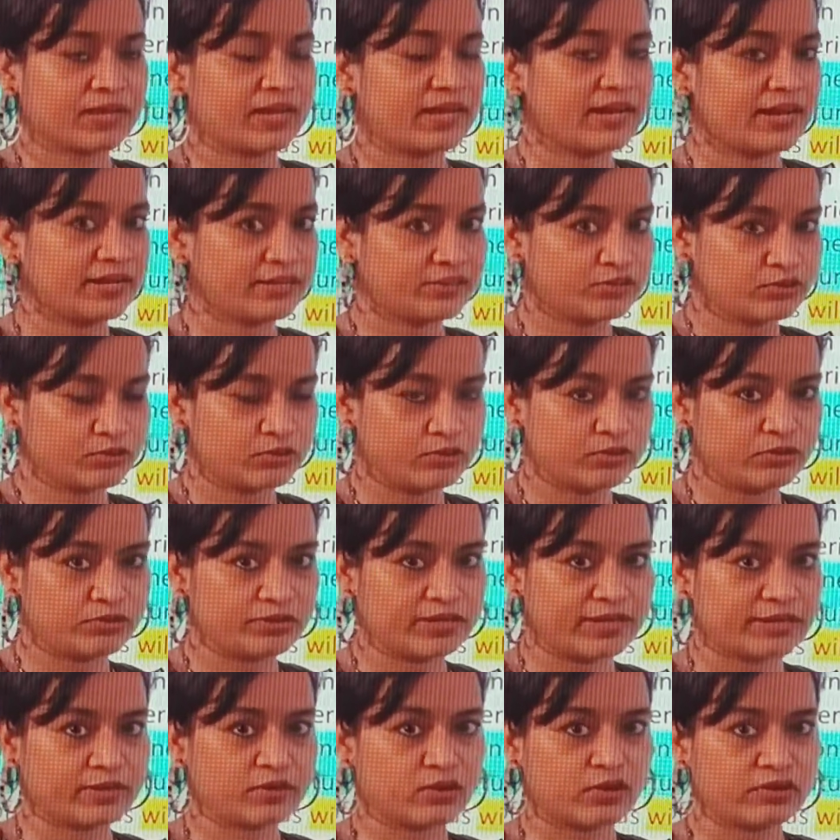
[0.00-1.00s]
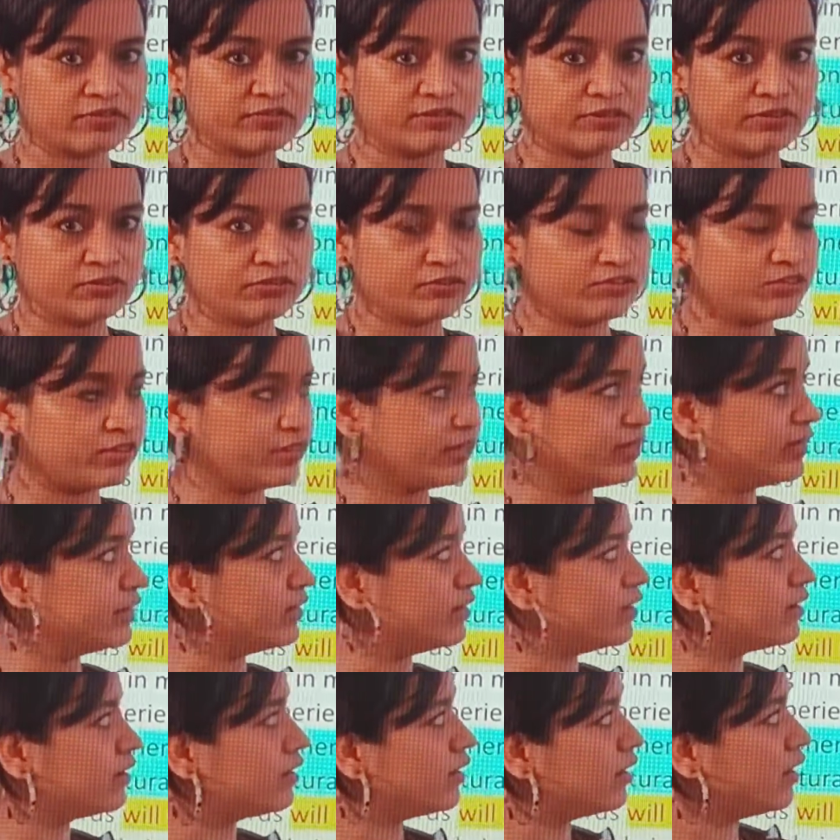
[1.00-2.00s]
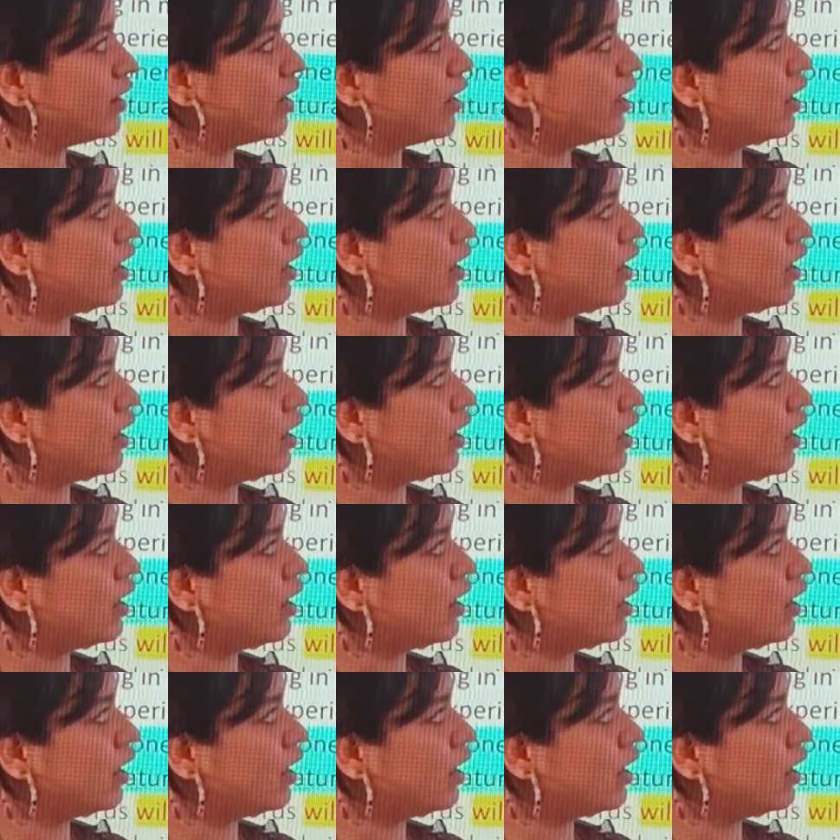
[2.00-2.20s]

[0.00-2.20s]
and I told you that constitution here